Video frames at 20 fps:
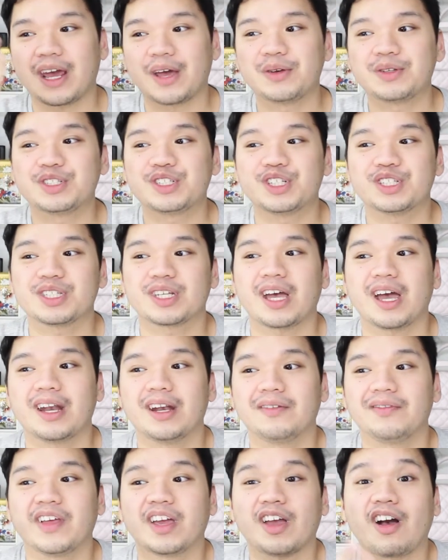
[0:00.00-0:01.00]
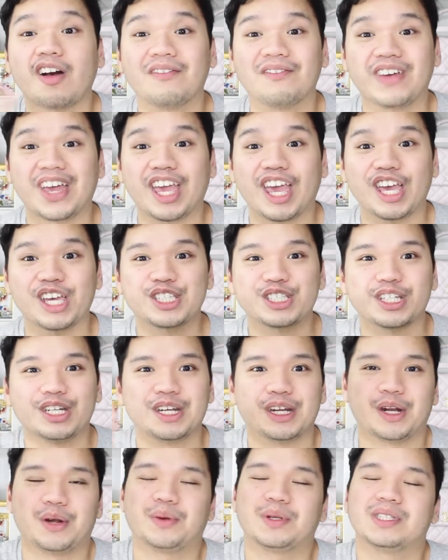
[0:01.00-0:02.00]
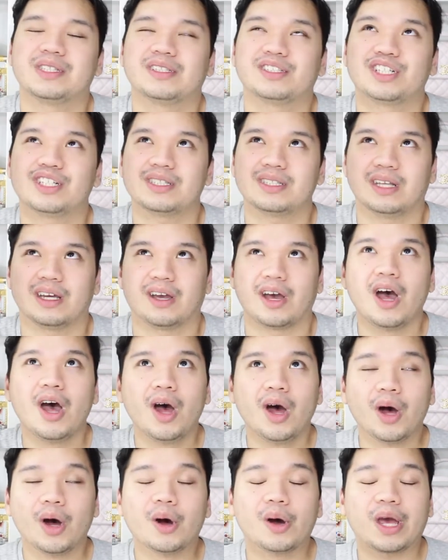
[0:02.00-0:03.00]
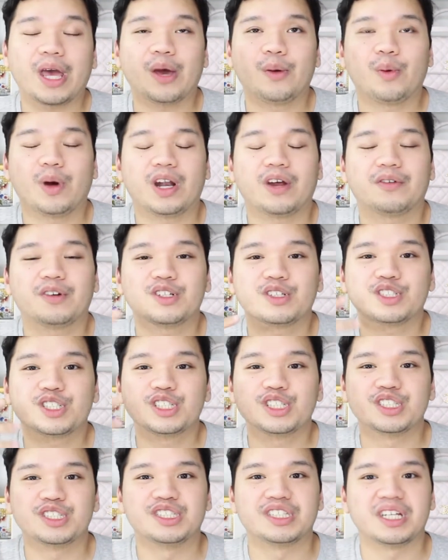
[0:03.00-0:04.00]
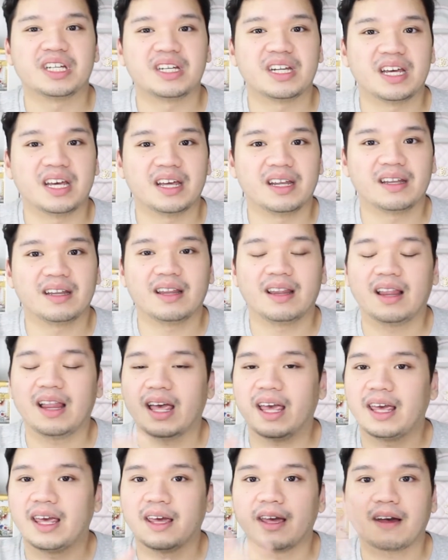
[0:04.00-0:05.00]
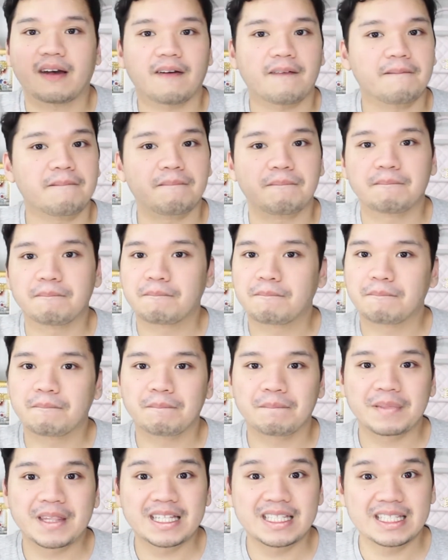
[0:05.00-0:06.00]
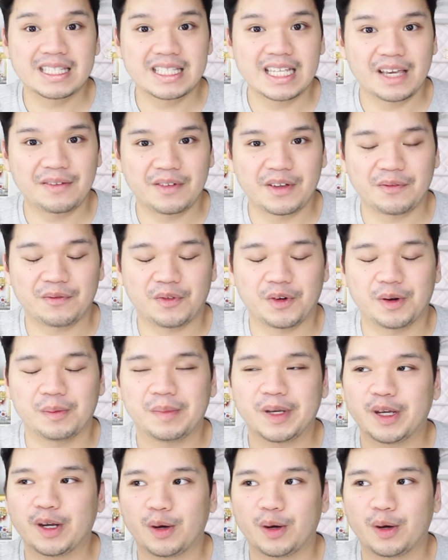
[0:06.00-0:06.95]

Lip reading: I was just kind of like on vacation and I was just like, okay, whatever. She didn't like save it for me